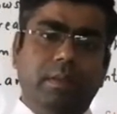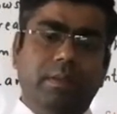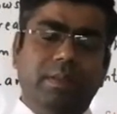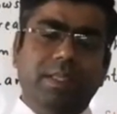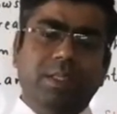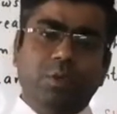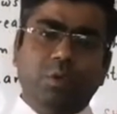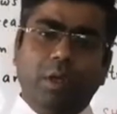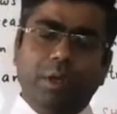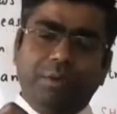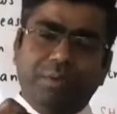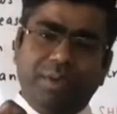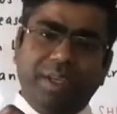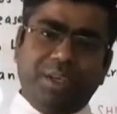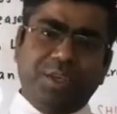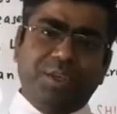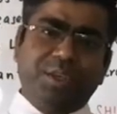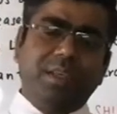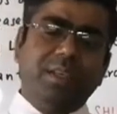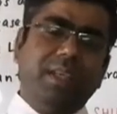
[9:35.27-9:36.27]
This
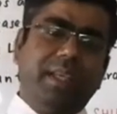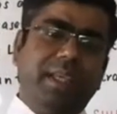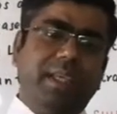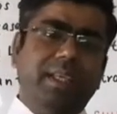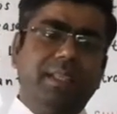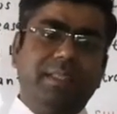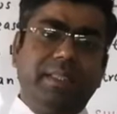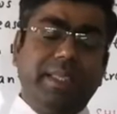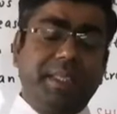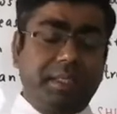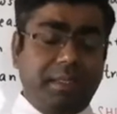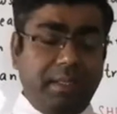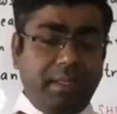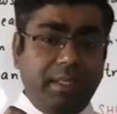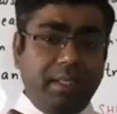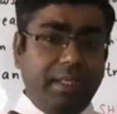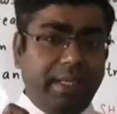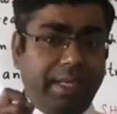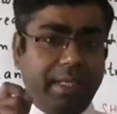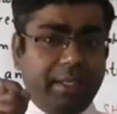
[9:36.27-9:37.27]
contraction is
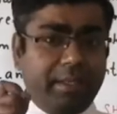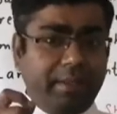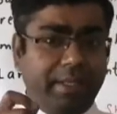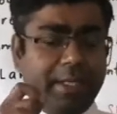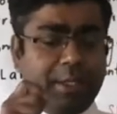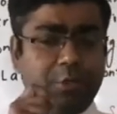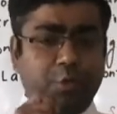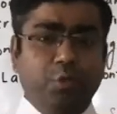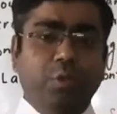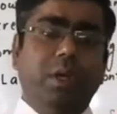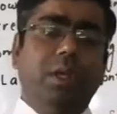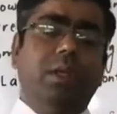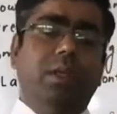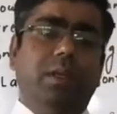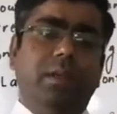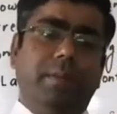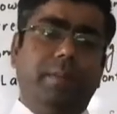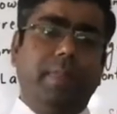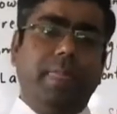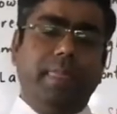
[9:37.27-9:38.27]
steady and
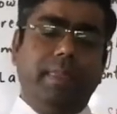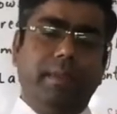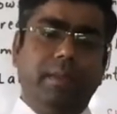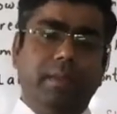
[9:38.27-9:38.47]
gradual.